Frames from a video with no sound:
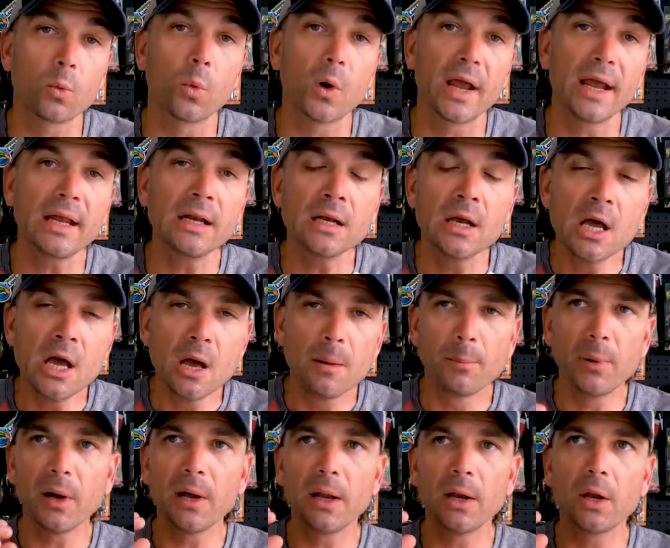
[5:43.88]
of weight,
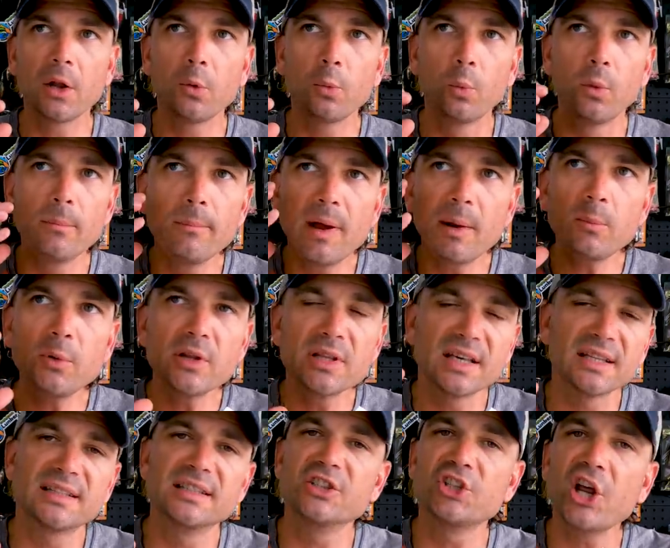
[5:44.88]
but remember
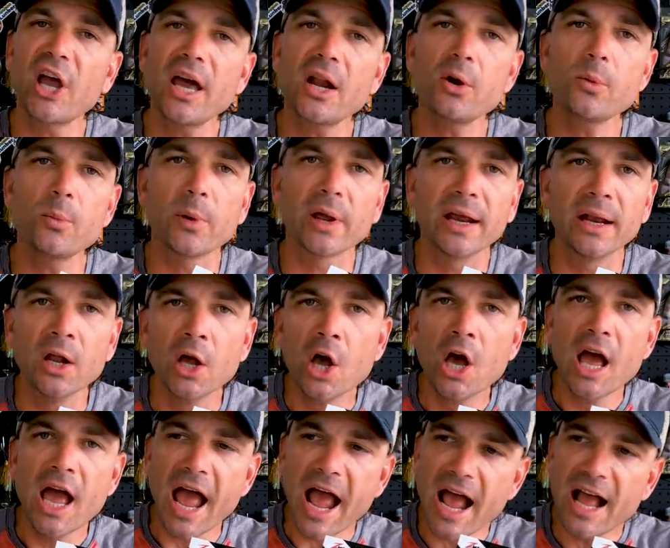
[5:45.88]
that the chatterbait,
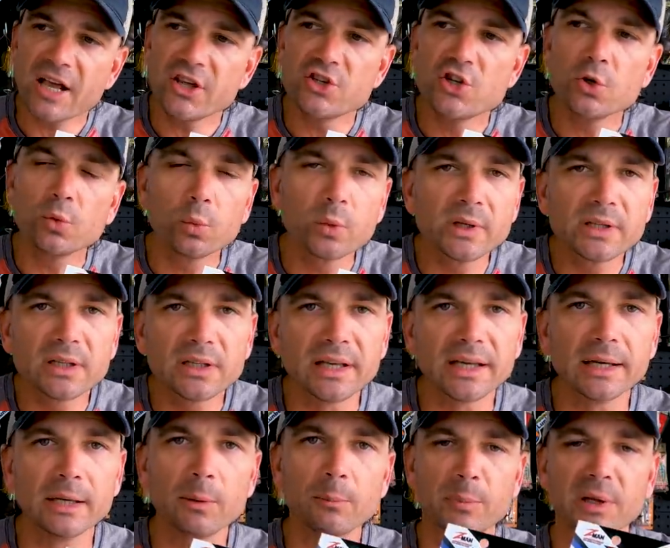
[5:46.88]
as you reel
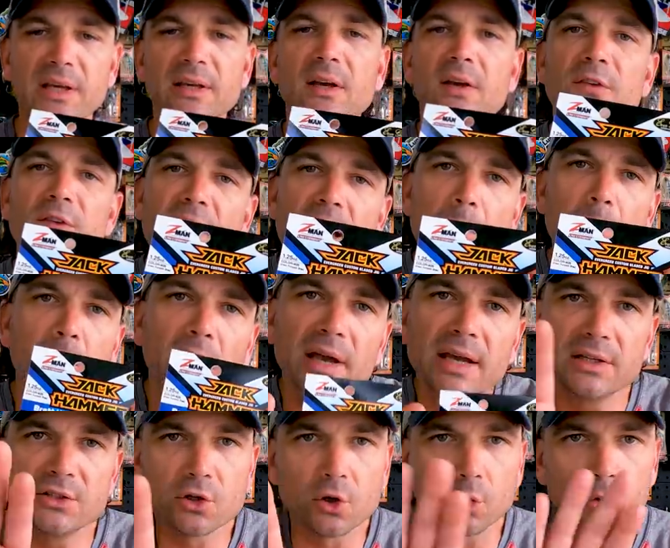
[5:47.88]
it, because that
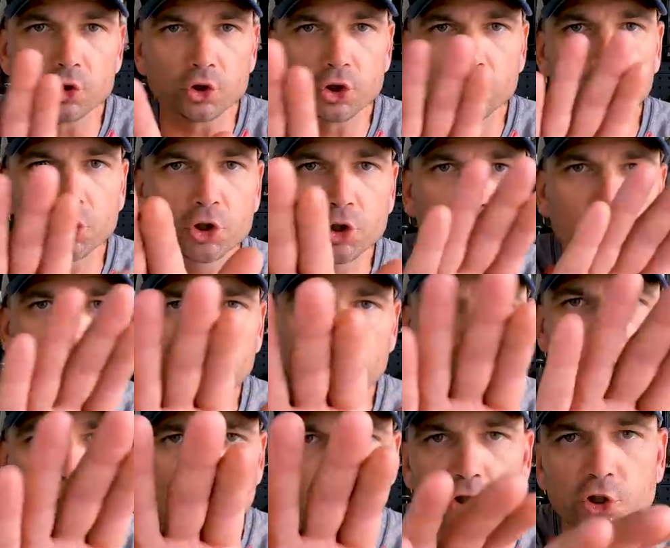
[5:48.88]
blade's going,
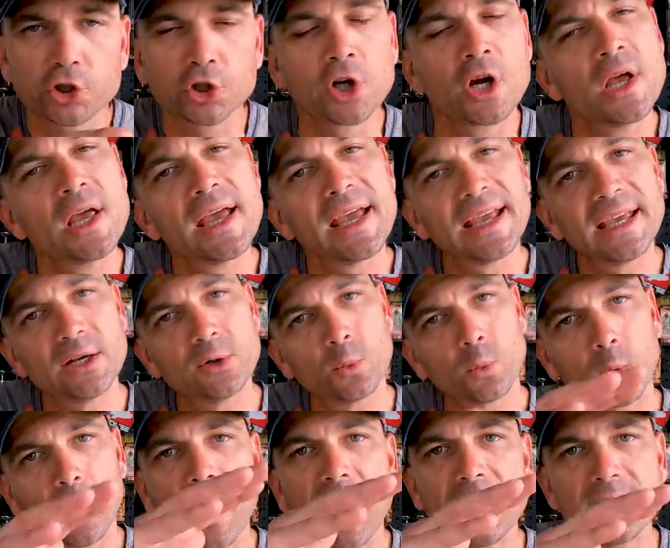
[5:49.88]

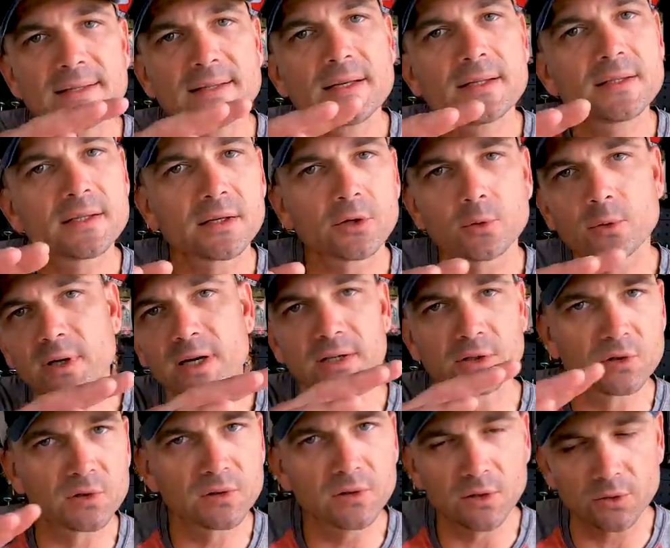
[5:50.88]
it rises and
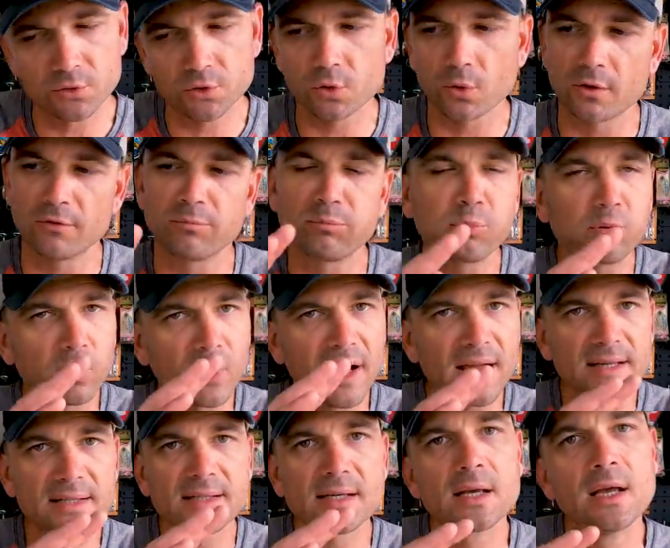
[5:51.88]
creates, you know, sort of
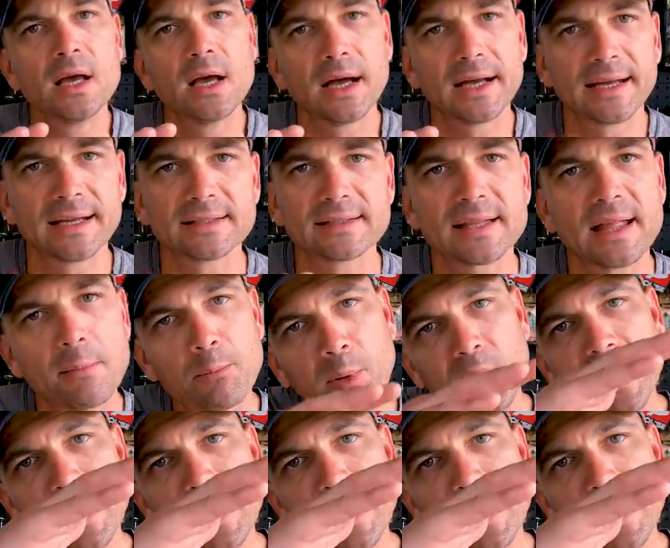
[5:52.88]
press against that